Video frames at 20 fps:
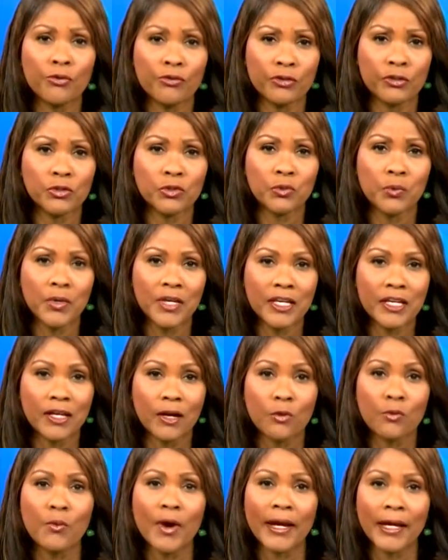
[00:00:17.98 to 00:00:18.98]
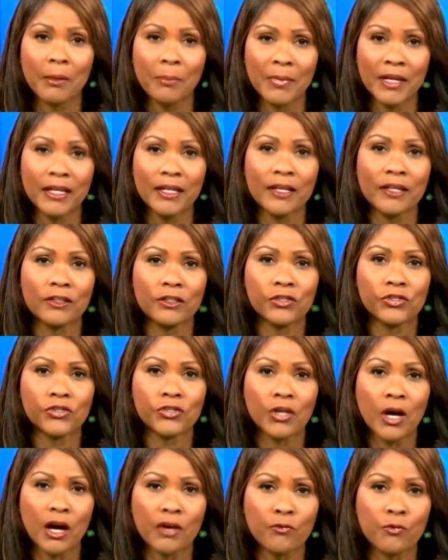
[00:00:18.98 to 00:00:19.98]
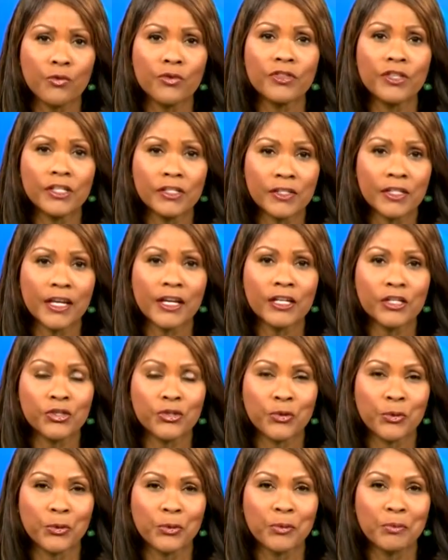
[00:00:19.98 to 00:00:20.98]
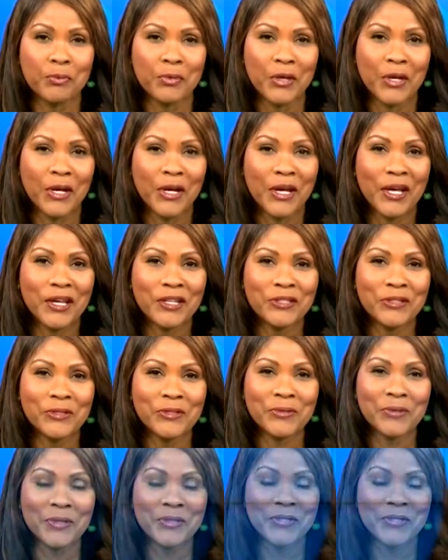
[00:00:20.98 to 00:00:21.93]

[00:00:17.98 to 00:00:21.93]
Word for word: this week recommending the shot for this age group. News 12's